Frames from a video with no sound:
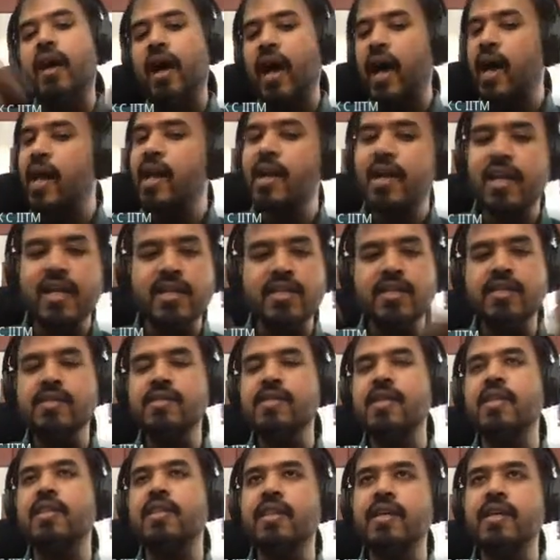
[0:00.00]
annotations
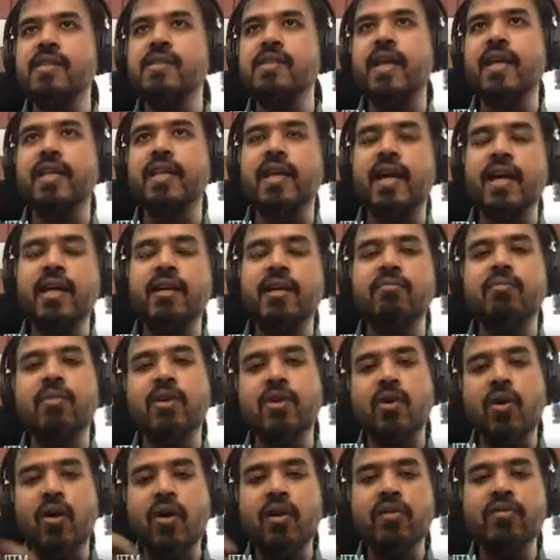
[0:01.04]
and things like that, but
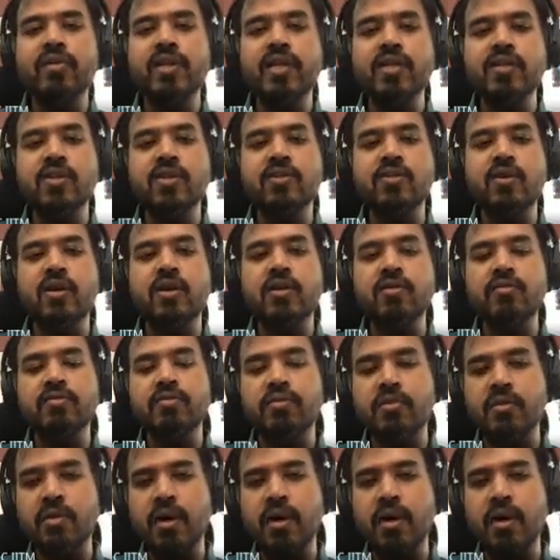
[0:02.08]
all of these are sort of